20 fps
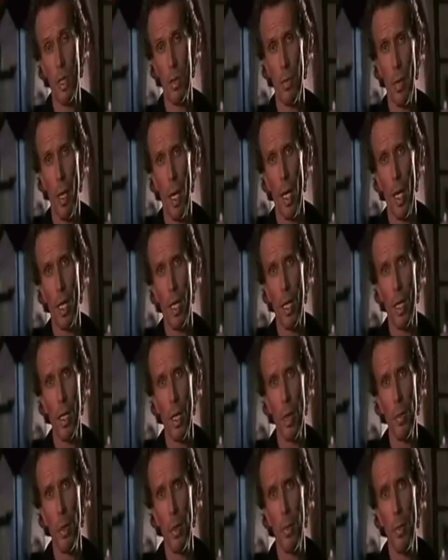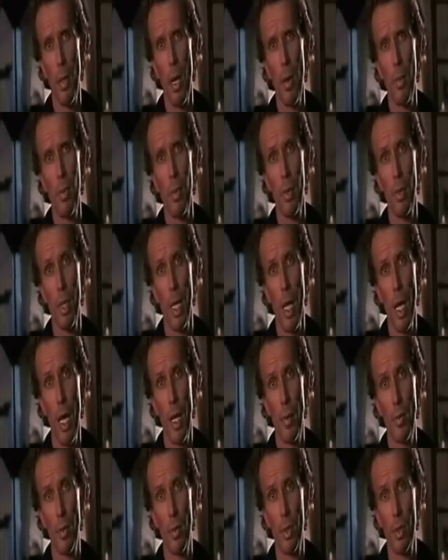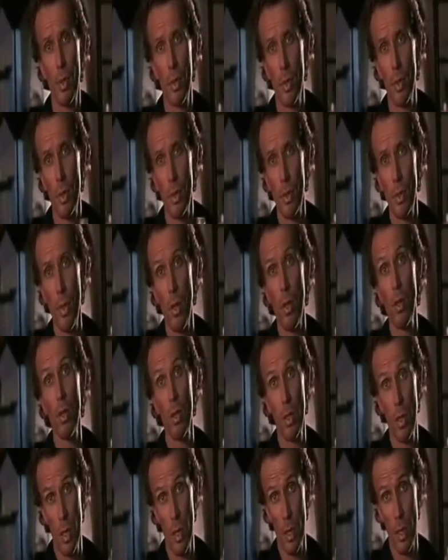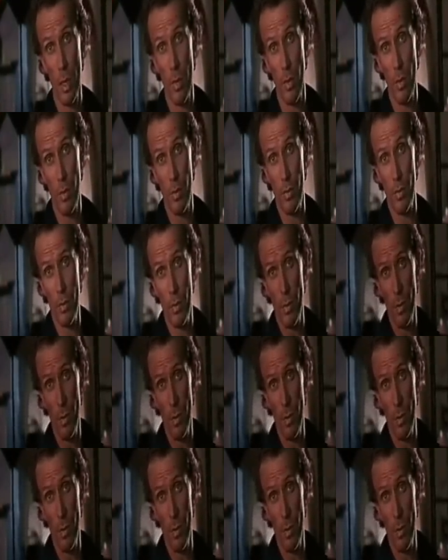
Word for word: six pack, I'm gonna pop your tops. All six of them.